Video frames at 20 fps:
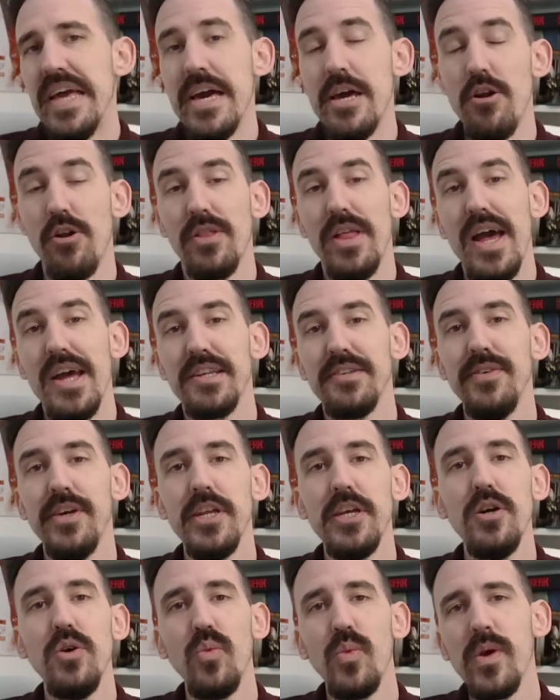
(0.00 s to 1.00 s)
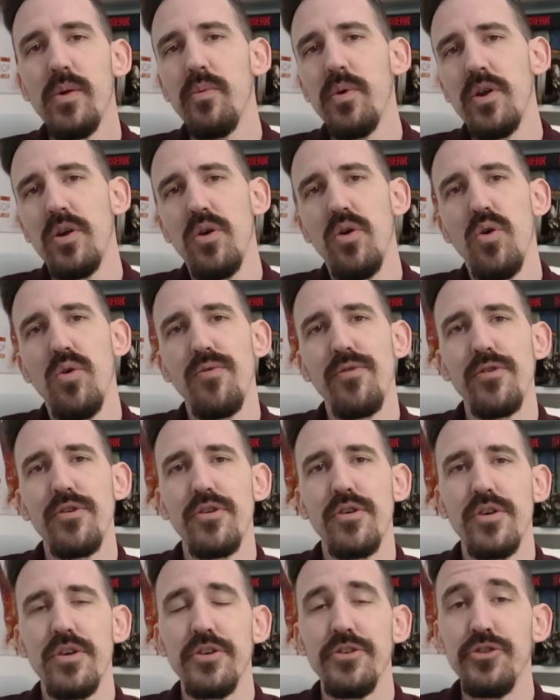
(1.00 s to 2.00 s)
our last video, we went
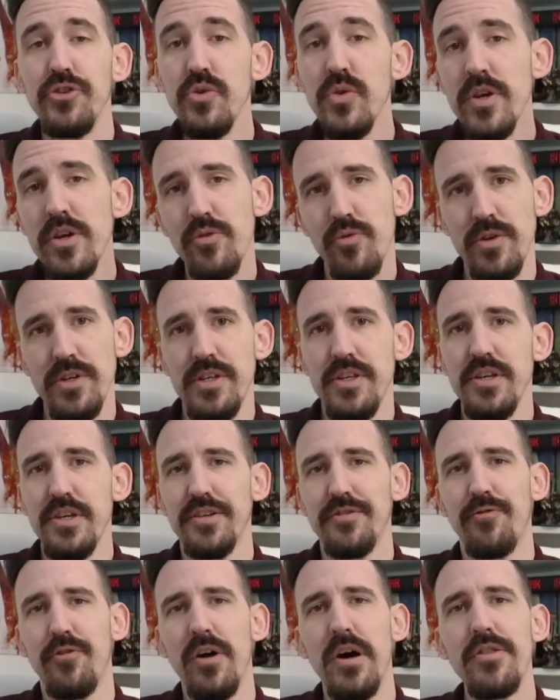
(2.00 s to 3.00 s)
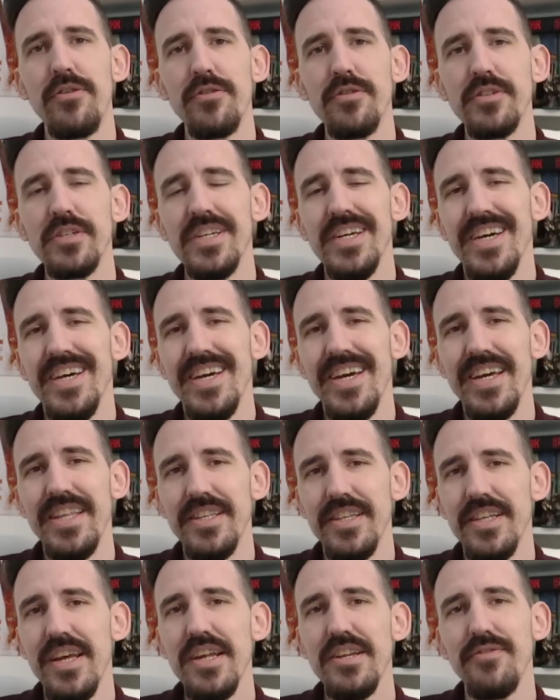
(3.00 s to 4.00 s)
over doing critiques for others. In
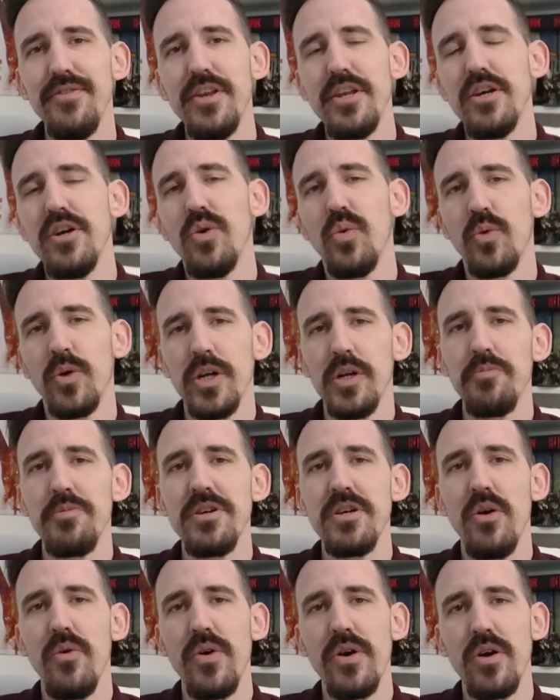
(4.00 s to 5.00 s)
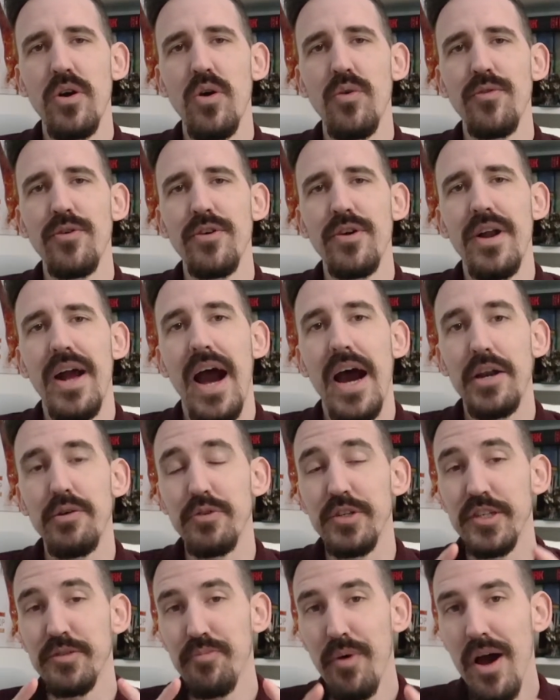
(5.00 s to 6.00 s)
today's video, we're going to be going over how to
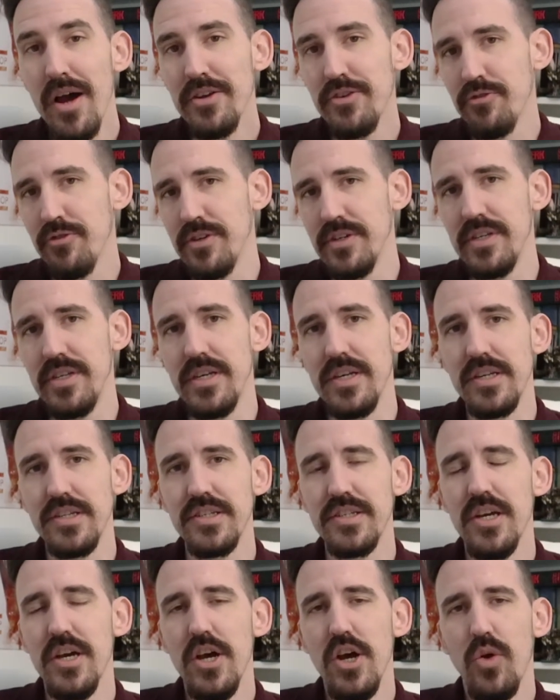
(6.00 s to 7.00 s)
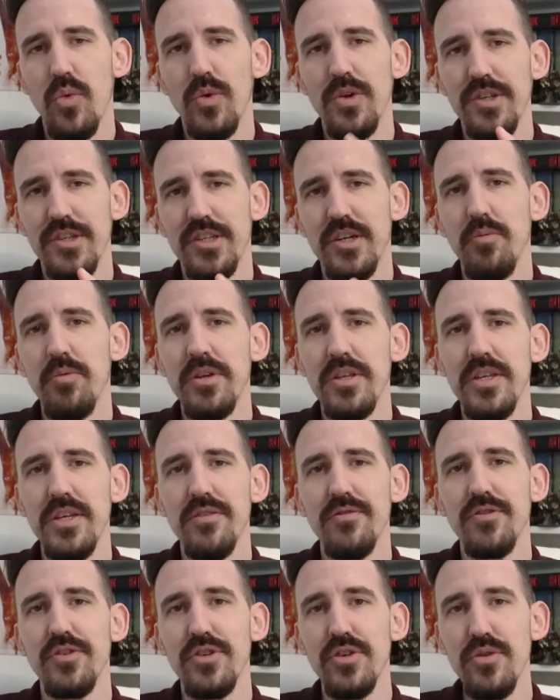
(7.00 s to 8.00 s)
respond to critiques when someone
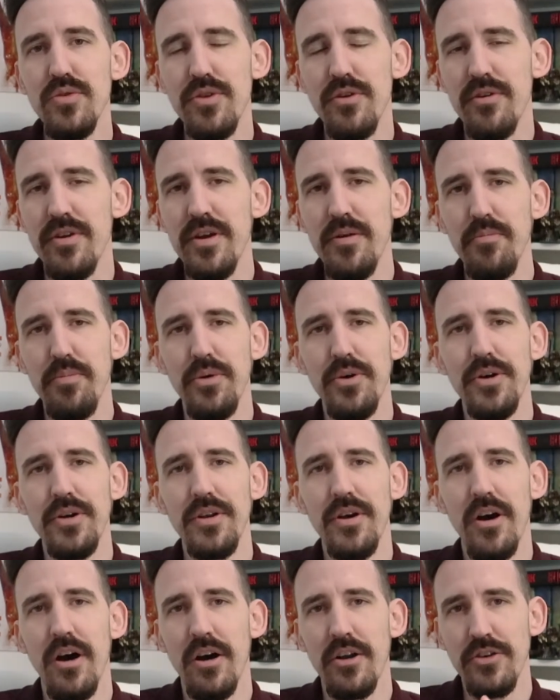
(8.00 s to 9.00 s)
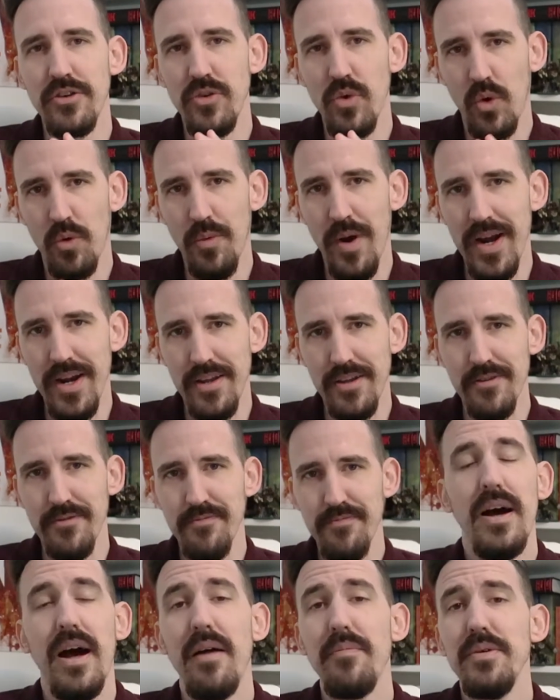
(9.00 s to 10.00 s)
gives you their input on your writing.
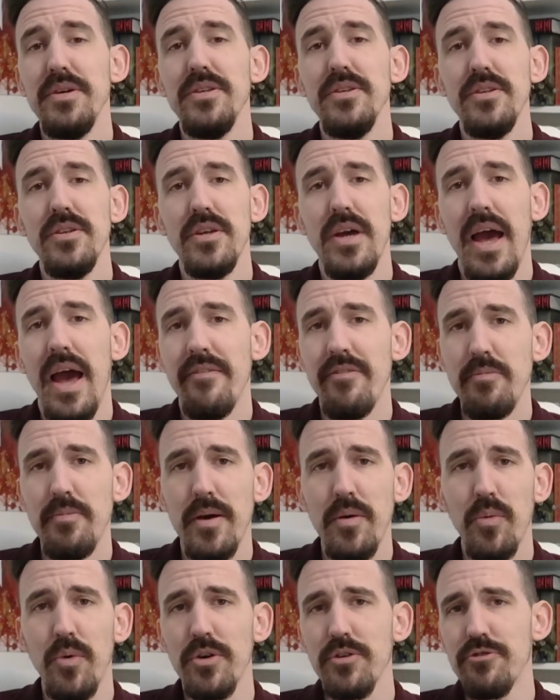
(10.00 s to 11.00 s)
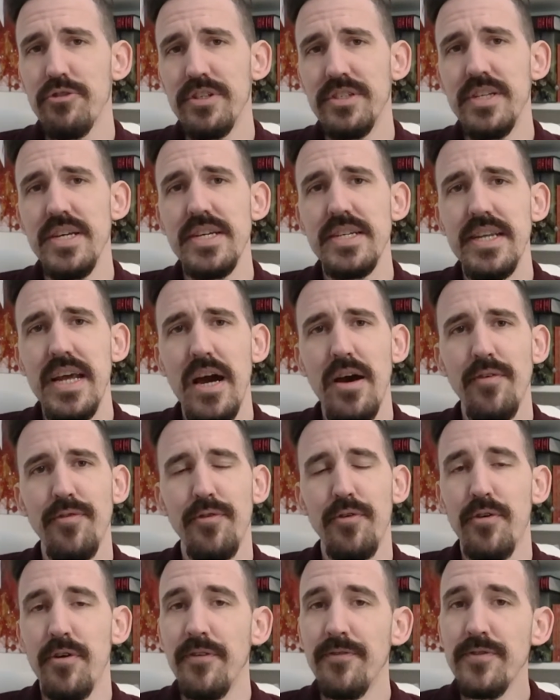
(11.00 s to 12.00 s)
I've been having my work critiqued now
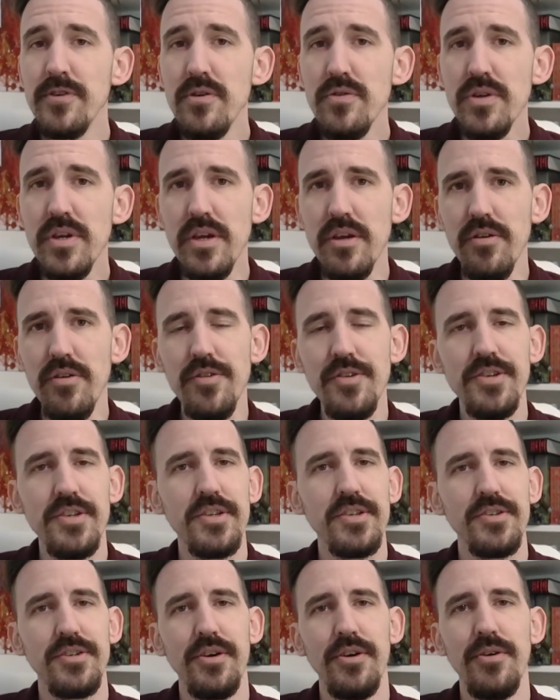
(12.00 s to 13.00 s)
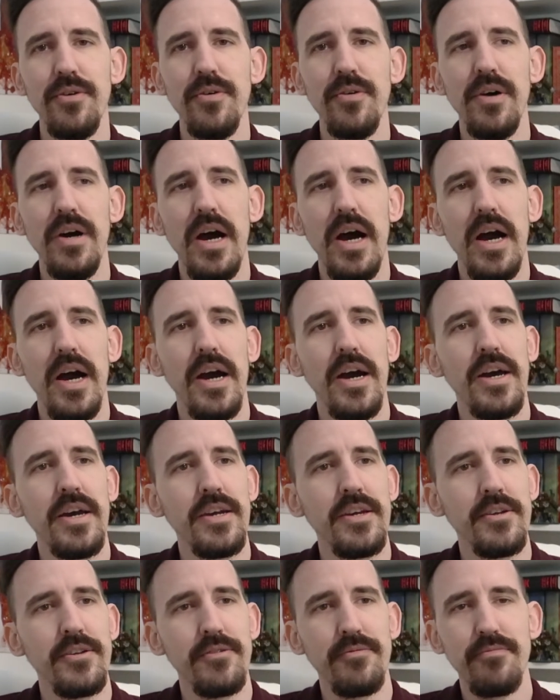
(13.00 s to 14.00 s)
for a few years, so I